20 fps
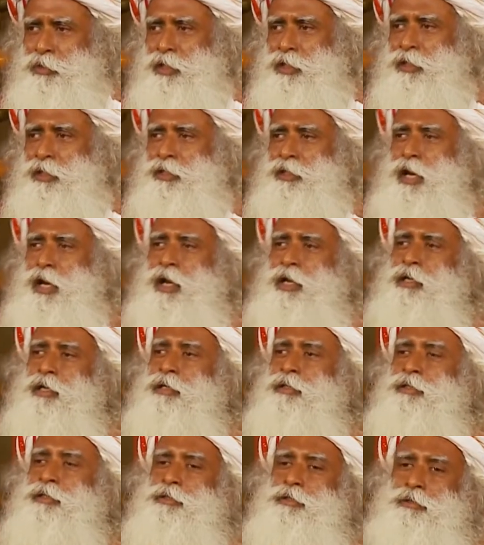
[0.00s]
need
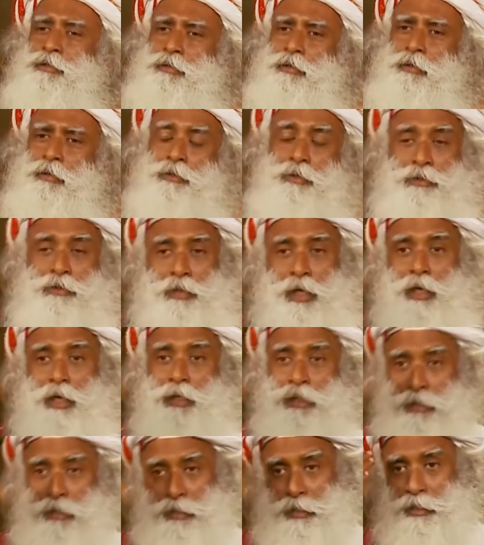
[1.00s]
tigers. See,
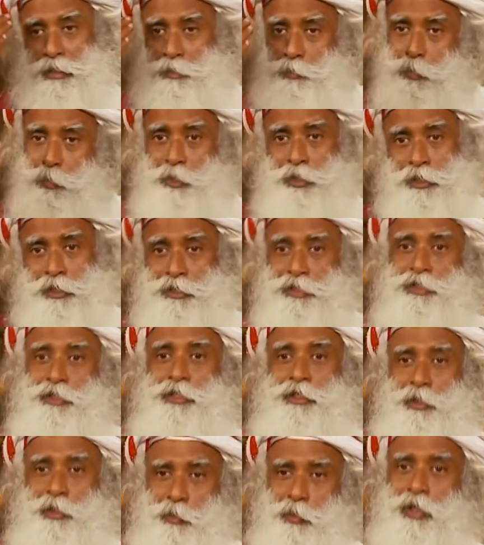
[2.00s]
tiger needs protection
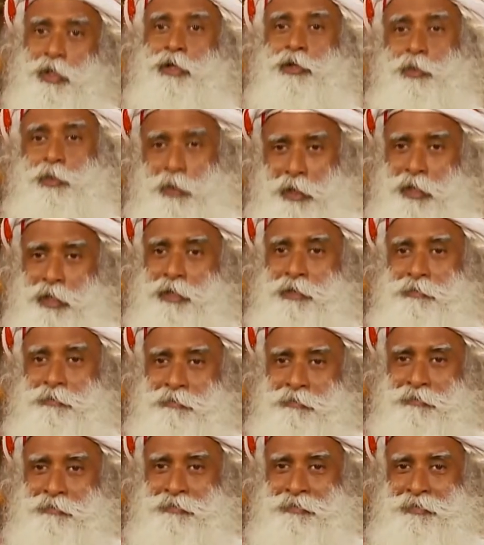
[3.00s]
in the world today
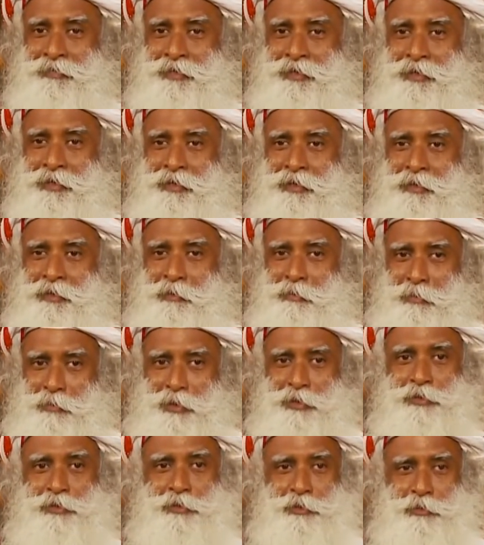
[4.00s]

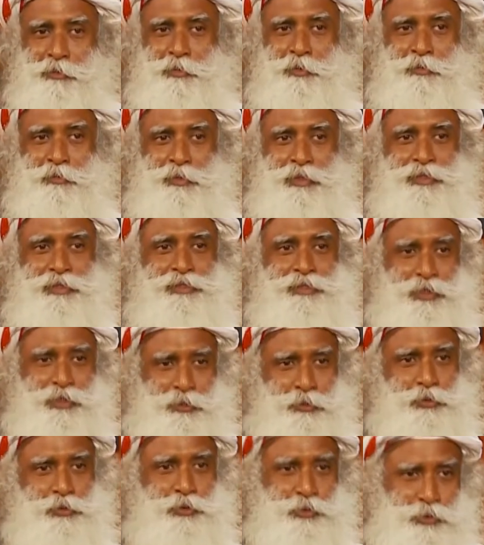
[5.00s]
because human beings
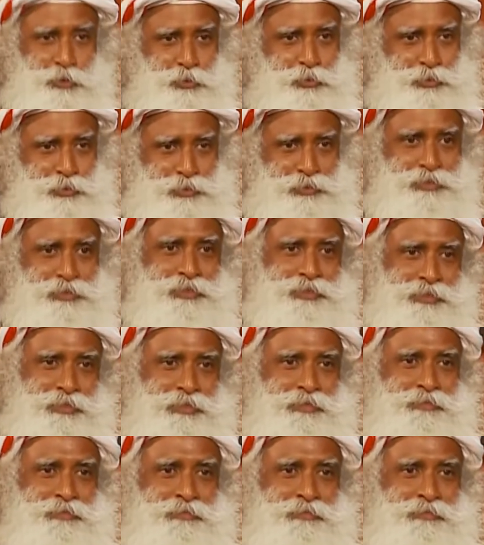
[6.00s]
can use tools.